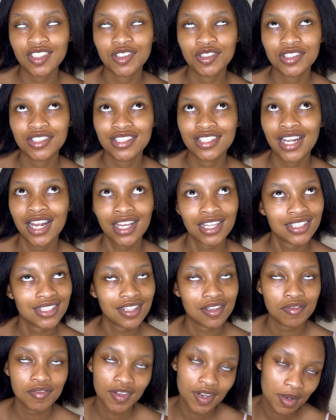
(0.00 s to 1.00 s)
It's like
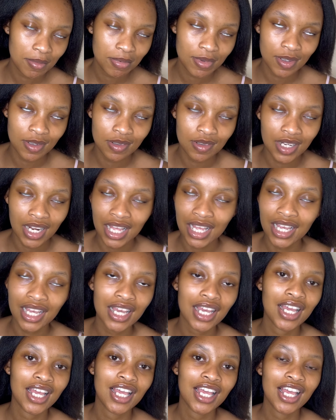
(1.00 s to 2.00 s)
scafella like
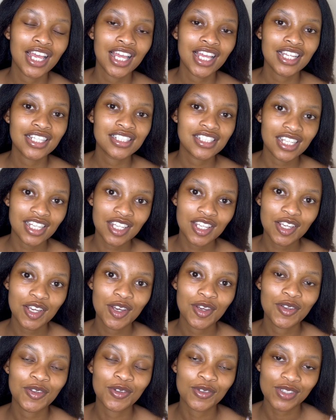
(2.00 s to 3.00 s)
take
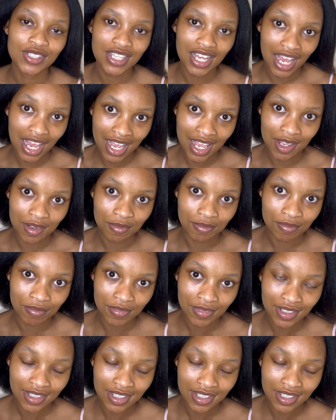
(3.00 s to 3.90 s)
your time